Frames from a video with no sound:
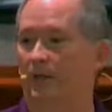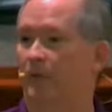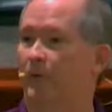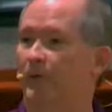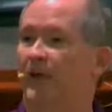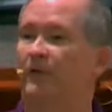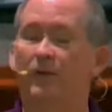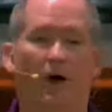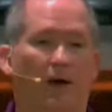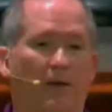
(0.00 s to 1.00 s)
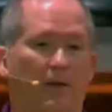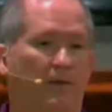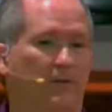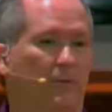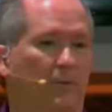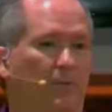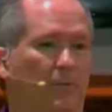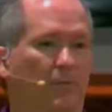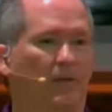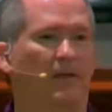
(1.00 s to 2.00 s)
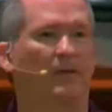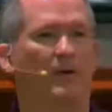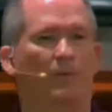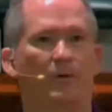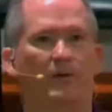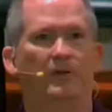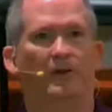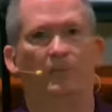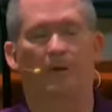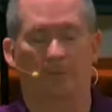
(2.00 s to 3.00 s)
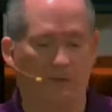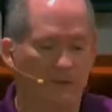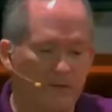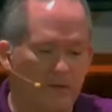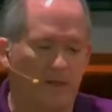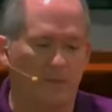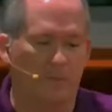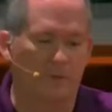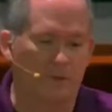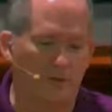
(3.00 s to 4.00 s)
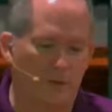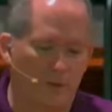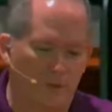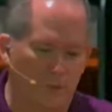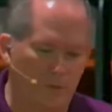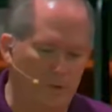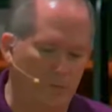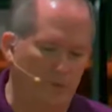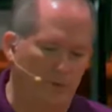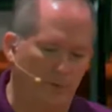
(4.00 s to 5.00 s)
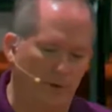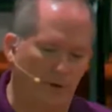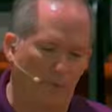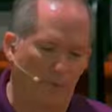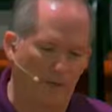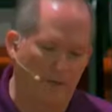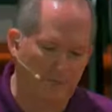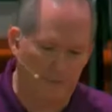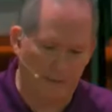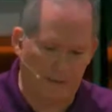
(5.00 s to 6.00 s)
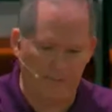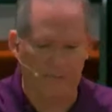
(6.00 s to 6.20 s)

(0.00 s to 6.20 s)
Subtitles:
and what they had taught. Now you say, what in the world is that? What are they talking about? Well, this again is where when you bring all four gospel accounts